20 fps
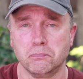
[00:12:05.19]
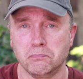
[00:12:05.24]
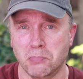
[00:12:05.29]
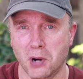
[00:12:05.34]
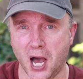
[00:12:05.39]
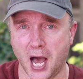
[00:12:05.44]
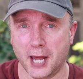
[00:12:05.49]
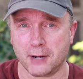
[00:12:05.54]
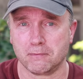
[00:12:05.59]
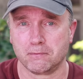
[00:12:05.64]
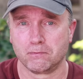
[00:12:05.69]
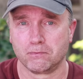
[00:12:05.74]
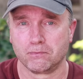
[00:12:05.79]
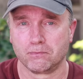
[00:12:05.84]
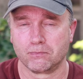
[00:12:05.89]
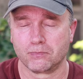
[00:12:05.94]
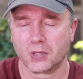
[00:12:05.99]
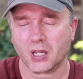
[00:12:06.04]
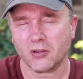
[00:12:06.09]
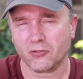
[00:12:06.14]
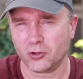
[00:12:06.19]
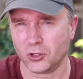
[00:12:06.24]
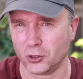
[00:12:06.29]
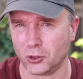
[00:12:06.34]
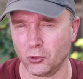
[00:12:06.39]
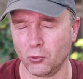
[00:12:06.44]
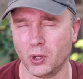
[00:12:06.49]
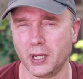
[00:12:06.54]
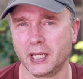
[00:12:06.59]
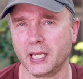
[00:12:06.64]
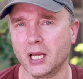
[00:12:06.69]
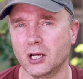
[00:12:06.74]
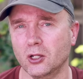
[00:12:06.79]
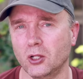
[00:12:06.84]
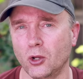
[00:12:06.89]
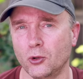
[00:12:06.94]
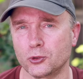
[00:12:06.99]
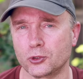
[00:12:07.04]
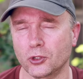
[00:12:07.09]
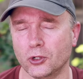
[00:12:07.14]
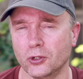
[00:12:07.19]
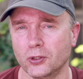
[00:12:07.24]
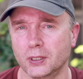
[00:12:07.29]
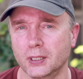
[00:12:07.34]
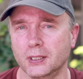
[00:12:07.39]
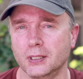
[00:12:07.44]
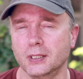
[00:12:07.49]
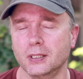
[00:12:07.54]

But if you do want to get closer,